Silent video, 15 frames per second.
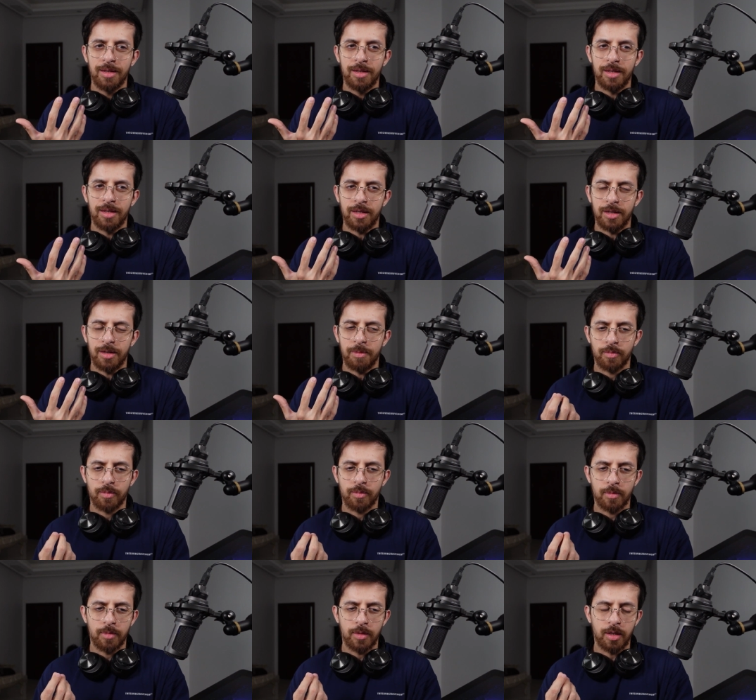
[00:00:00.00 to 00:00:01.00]
uh,
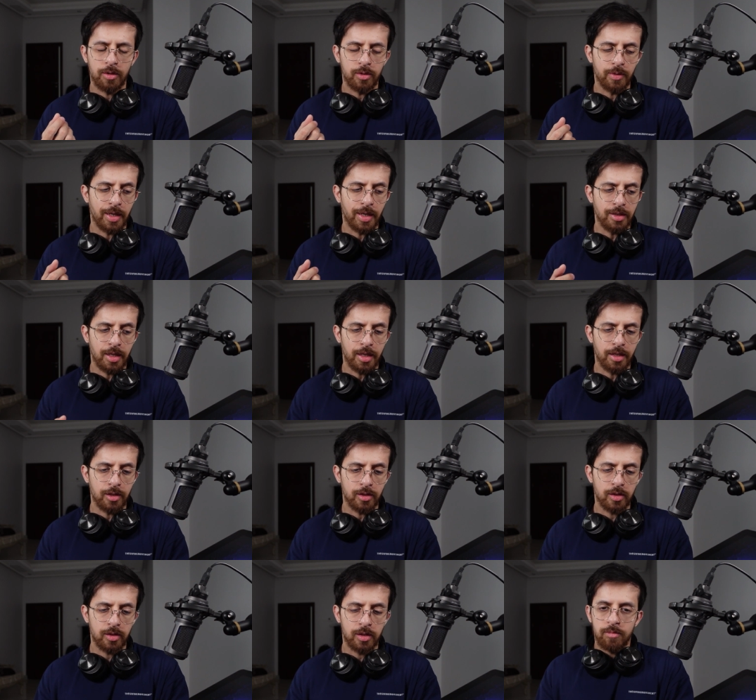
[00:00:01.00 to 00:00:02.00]
how do I say
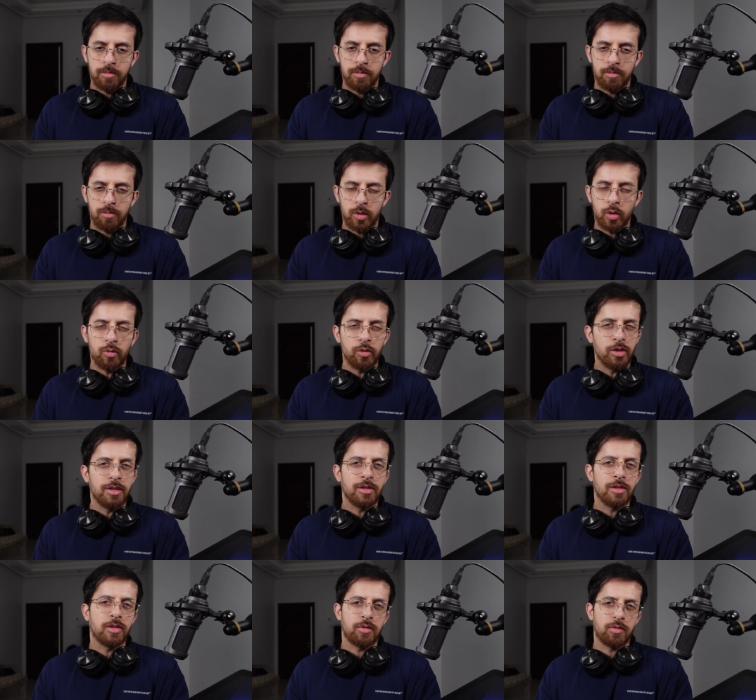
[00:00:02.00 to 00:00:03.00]
this? You
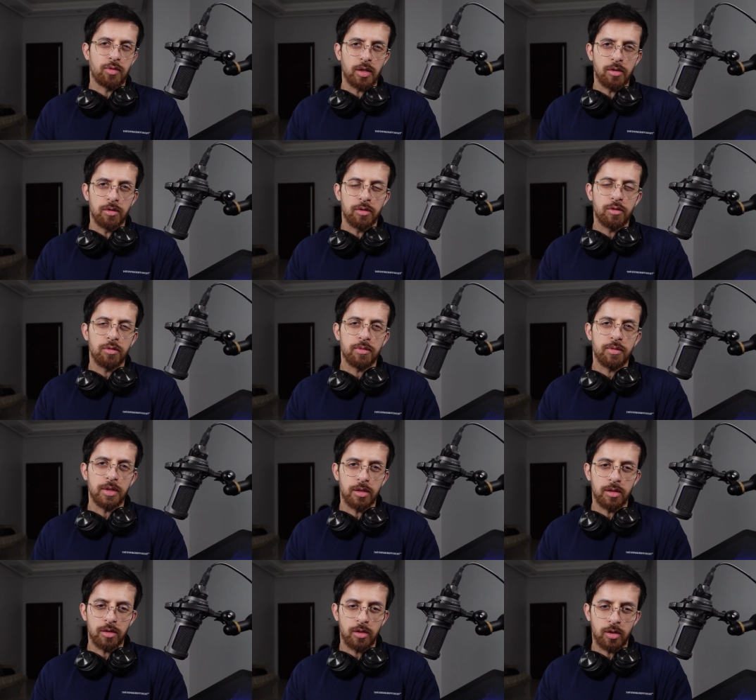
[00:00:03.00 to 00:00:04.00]
wouldn't struggle to
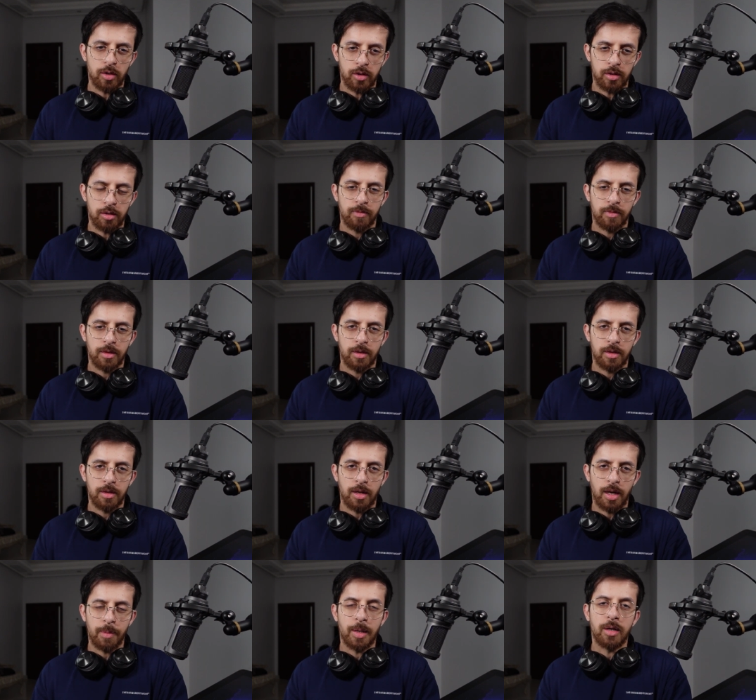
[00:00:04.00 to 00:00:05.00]
feel good
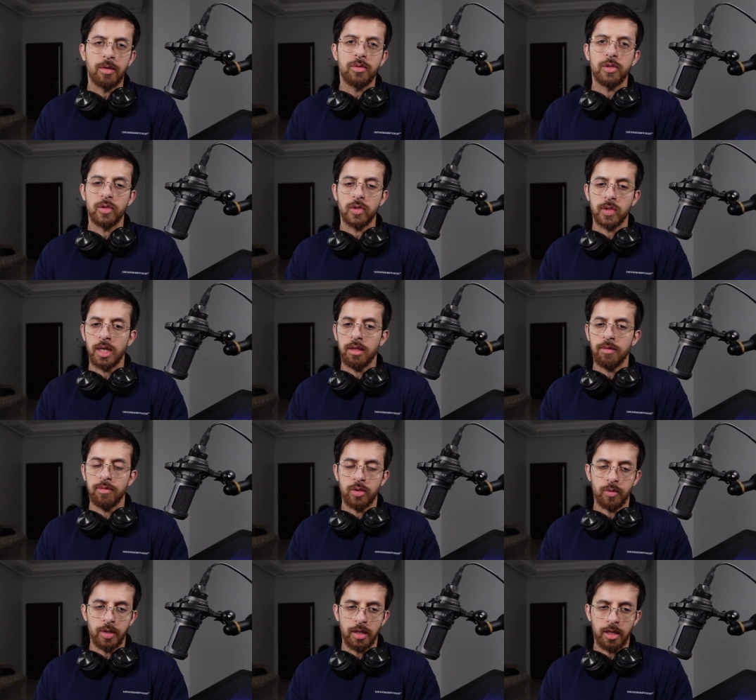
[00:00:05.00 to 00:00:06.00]
about yourself
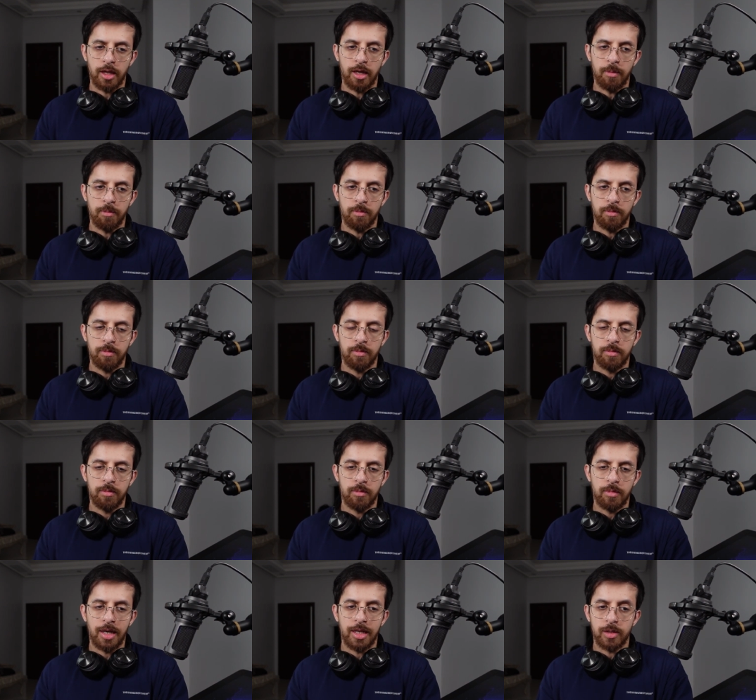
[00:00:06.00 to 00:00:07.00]
doing them
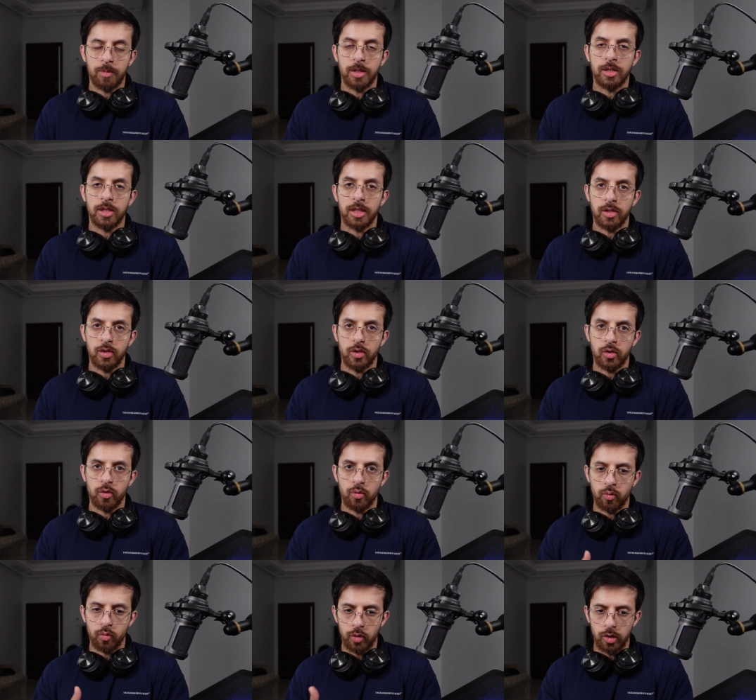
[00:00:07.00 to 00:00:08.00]
as much as
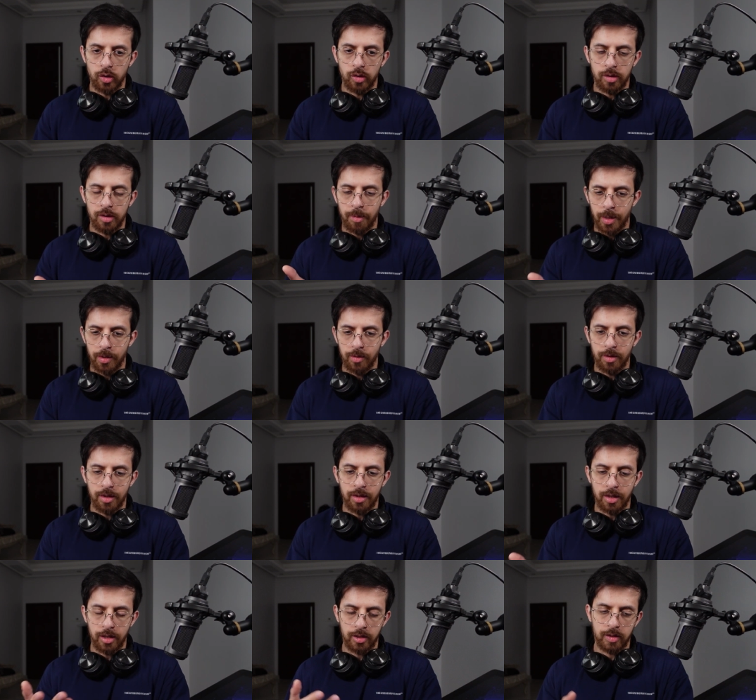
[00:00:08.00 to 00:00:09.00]
you would about the
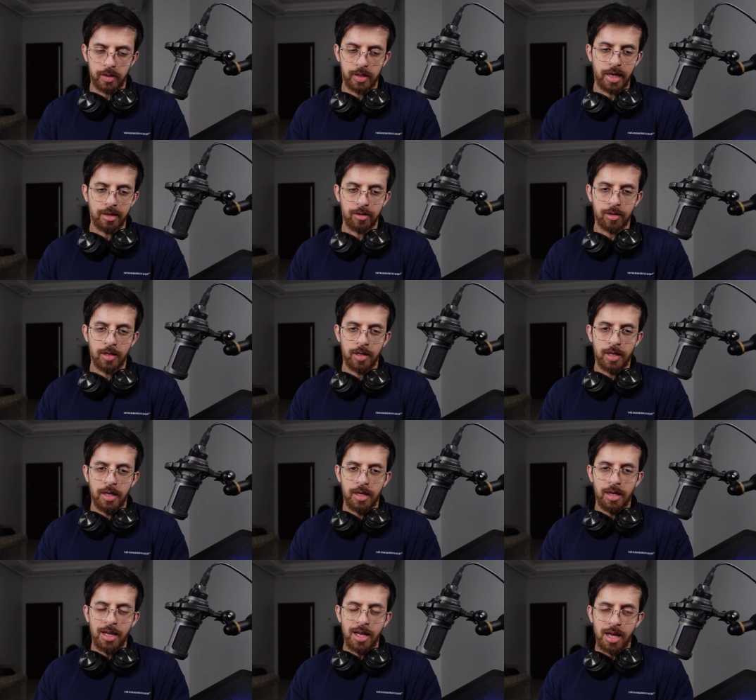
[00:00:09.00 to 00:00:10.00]
things that
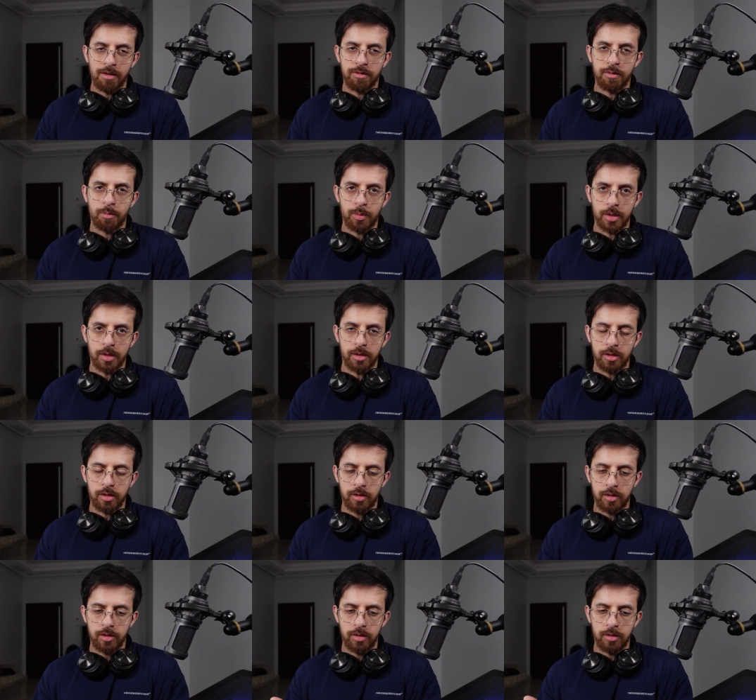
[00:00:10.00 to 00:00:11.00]
have
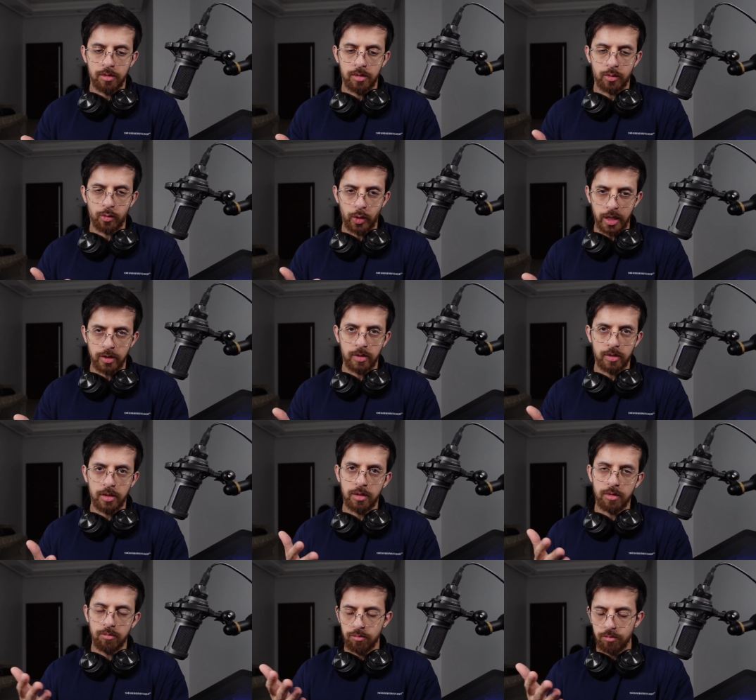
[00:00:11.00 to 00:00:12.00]
built
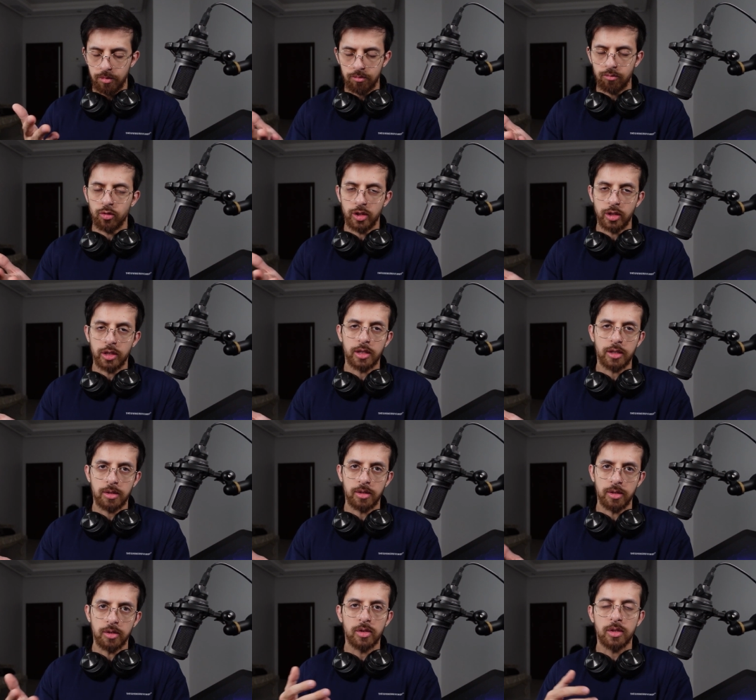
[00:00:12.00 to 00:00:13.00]
rust
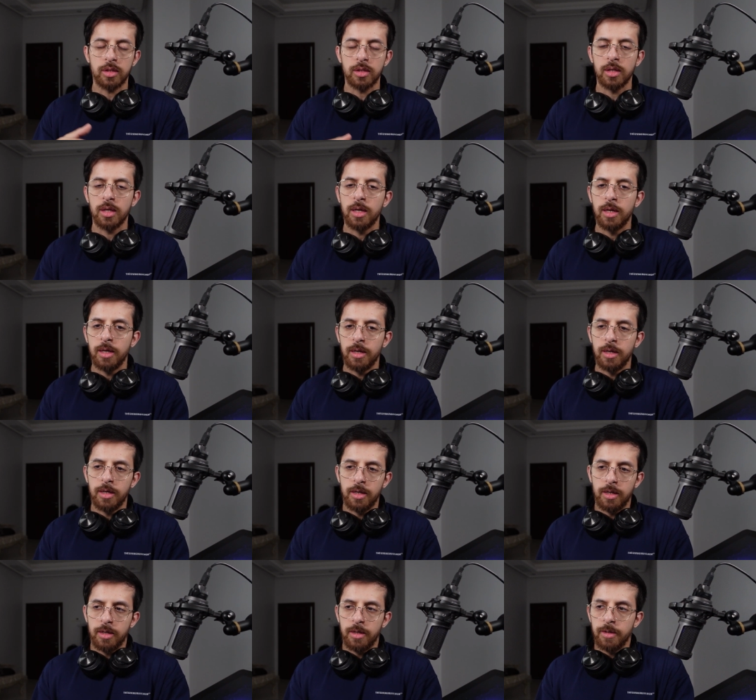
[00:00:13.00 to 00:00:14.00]
resistance.
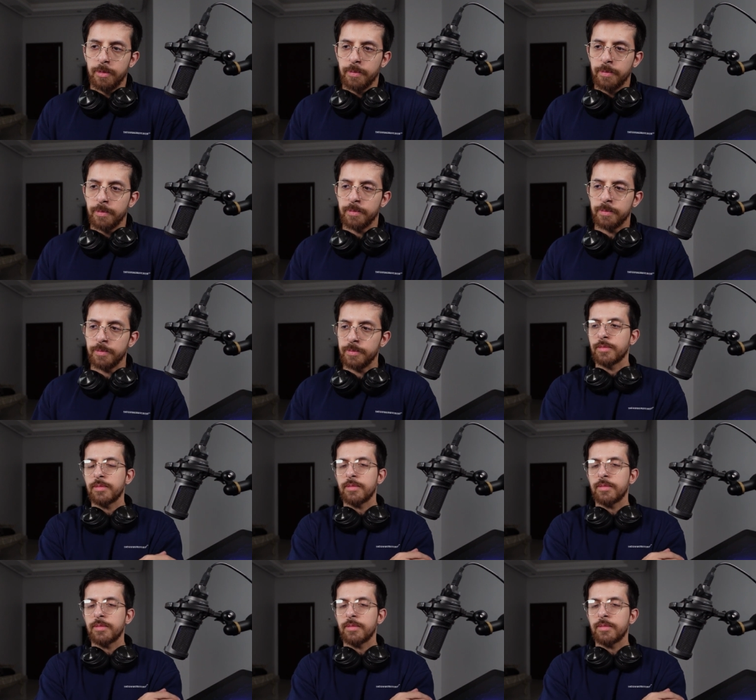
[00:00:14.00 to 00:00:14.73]
Hmm.